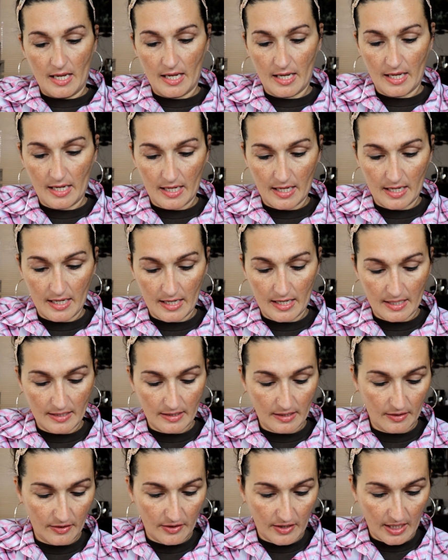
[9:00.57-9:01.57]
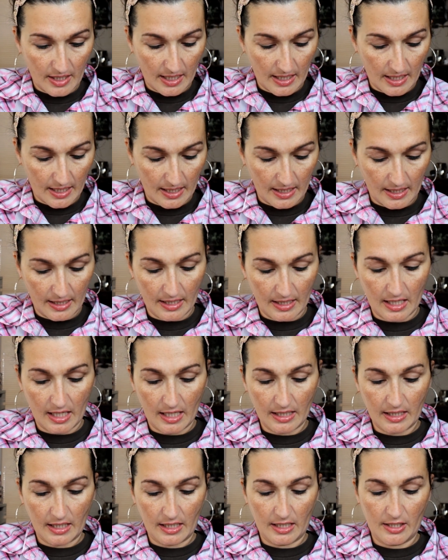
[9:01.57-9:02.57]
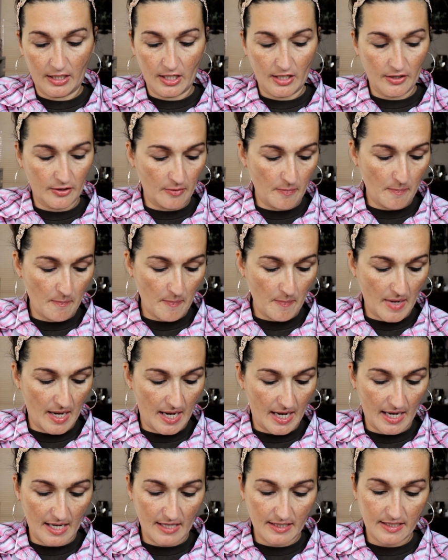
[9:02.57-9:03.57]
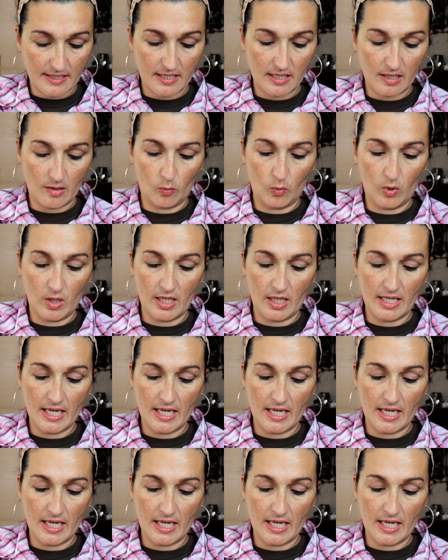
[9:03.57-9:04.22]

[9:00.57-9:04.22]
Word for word: and then I got another matte one